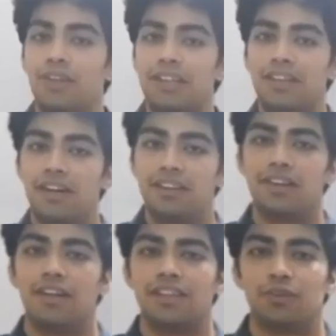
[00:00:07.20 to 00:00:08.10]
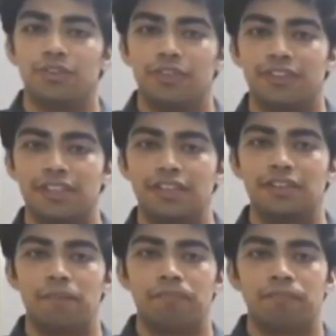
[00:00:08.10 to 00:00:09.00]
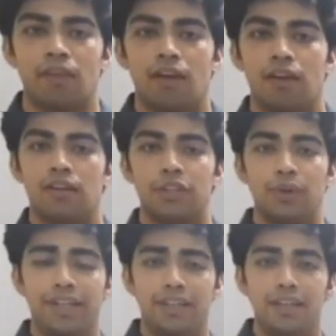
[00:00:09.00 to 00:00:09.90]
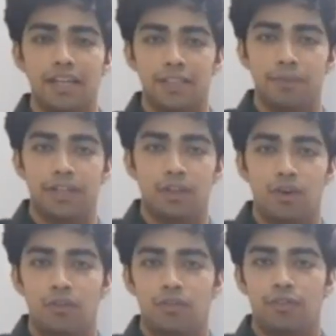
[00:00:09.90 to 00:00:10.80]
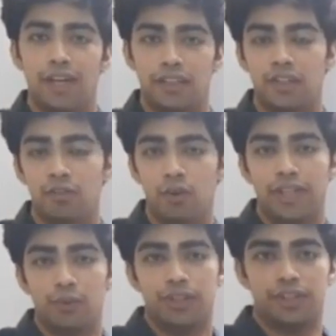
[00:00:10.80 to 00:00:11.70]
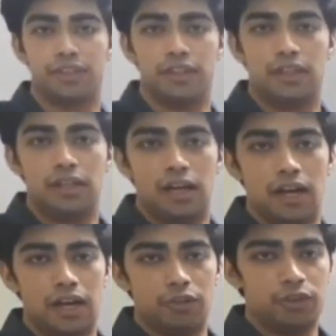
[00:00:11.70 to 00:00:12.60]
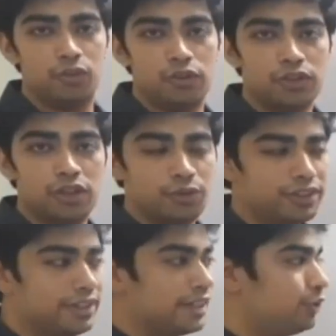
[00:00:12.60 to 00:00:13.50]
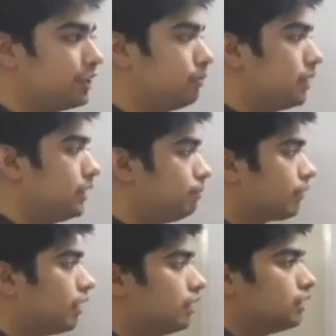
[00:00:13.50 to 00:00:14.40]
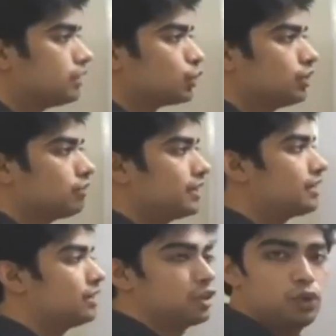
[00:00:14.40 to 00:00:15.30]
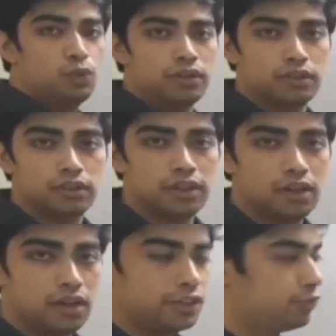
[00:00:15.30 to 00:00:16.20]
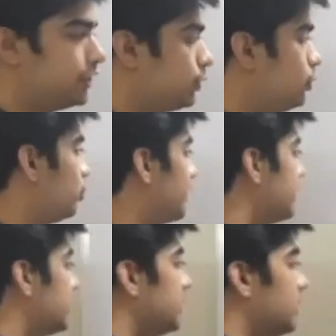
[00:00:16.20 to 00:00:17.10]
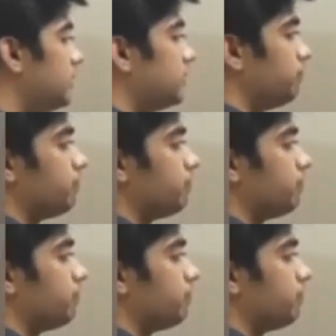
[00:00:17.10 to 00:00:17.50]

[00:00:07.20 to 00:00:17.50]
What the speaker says: In the last class, we have seen theoretical aspect of fractional flow equation, and we have also covered the derivation part. So if I conclude the last video, we can see that